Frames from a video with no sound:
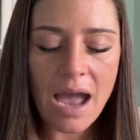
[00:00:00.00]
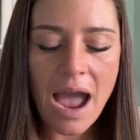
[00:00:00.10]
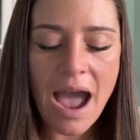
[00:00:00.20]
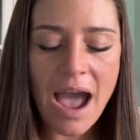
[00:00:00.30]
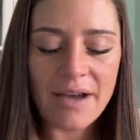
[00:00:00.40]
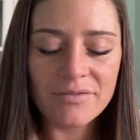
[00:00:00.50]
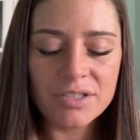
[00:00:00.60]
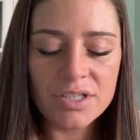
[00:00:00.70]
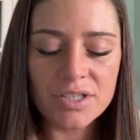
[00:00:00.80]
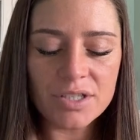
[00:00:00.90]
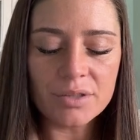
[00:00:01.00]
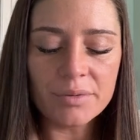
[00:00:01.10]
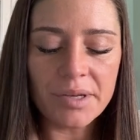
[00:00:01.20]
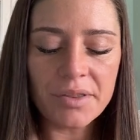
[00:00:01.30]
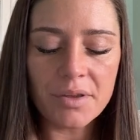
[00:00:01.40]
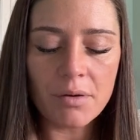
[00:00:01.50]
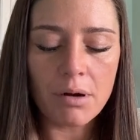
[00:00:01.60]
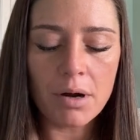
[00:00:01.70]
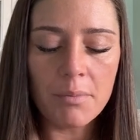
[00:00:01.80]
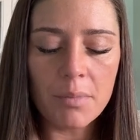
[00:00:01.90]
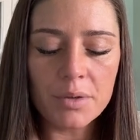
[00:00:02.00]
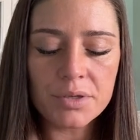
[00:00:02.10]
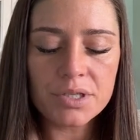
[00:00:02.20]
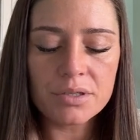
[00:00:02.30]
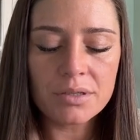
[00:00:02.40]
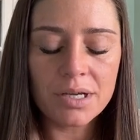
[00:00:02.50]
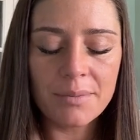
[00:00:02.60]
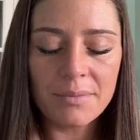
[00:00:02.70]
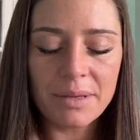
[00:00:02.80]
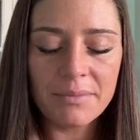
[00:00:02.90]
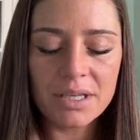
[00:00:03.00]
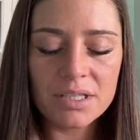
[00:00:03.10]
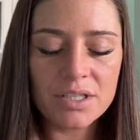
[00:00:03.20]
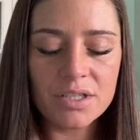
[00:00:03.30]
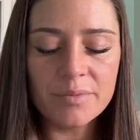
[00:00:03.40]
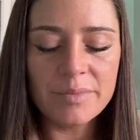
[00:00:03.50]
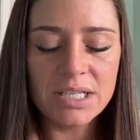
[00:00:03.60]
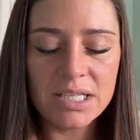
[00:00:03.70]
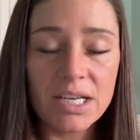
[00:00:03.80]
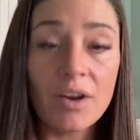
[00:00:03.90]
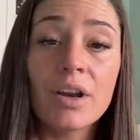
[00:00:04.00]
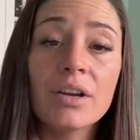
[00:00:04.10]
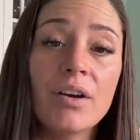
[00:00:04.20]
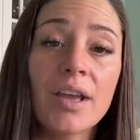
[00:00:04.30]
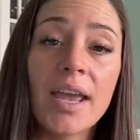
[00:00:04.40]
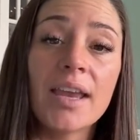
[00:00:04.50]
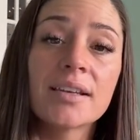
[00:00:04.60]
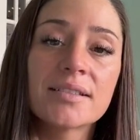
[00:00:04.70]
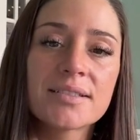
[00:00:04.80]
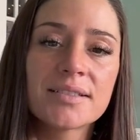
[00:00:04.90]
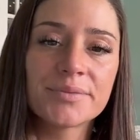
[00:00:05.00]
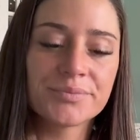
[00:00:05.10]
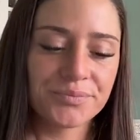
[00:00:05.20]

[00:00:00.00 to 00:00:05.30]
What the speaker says: have to do with your emotional commitment to material gains.